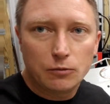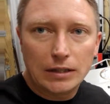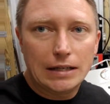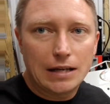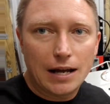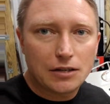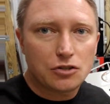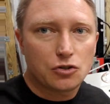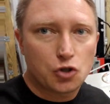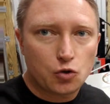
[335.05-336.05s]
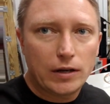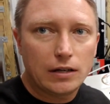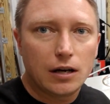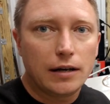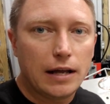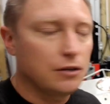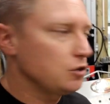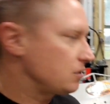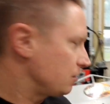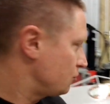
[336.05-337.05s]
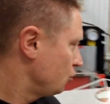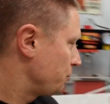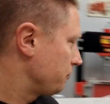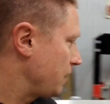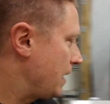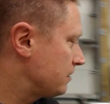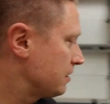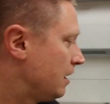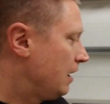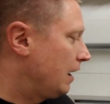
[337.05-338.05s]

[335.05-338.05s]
really nice straight cut and does it super fast.